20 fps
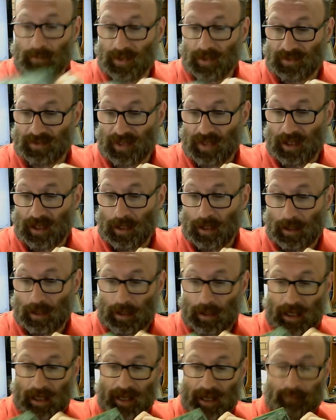These are
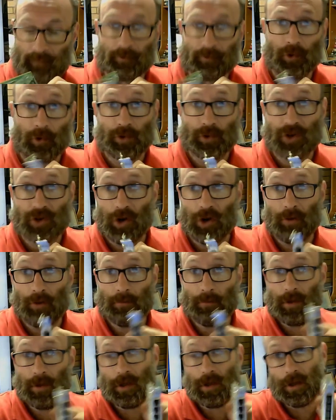a
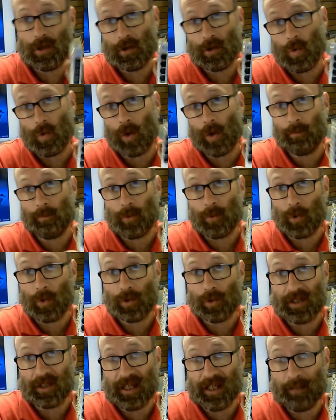Broadcom quad
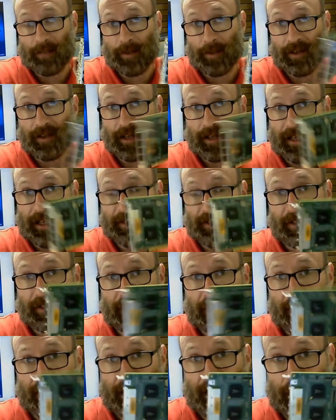port gigabit
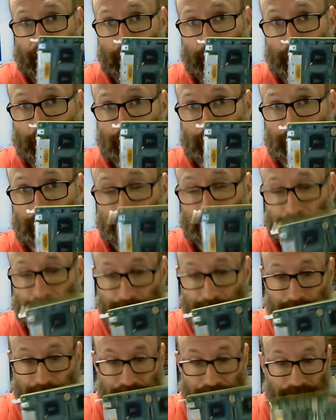ethernet card.
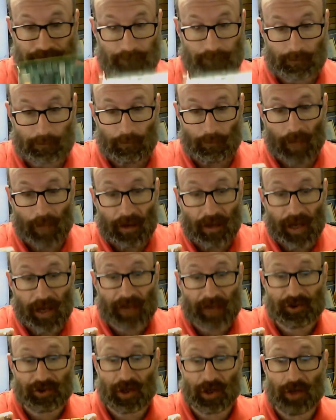Now,
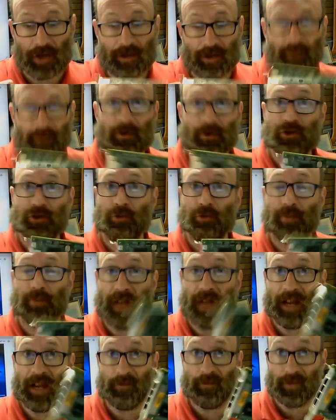as you know, the original
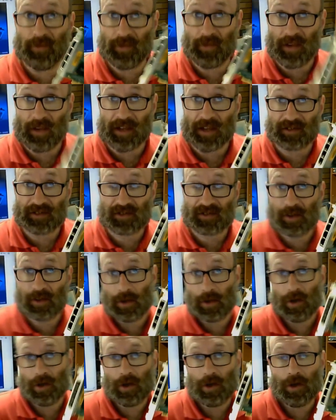plan for this
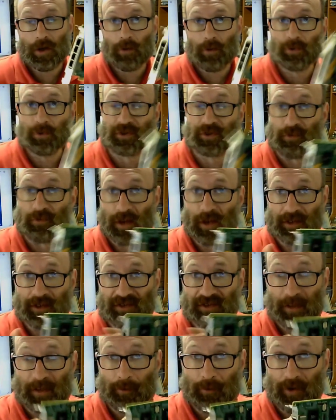was to run a
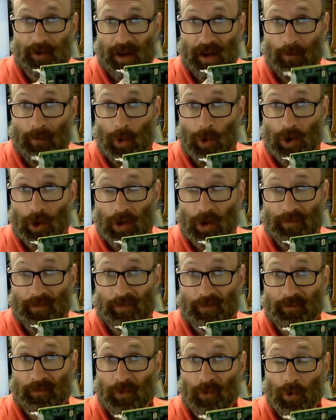separate network off
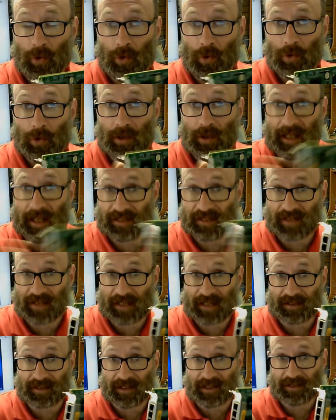it for guest
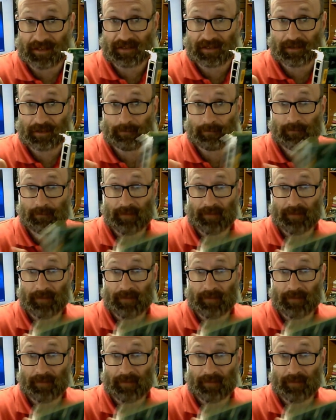access.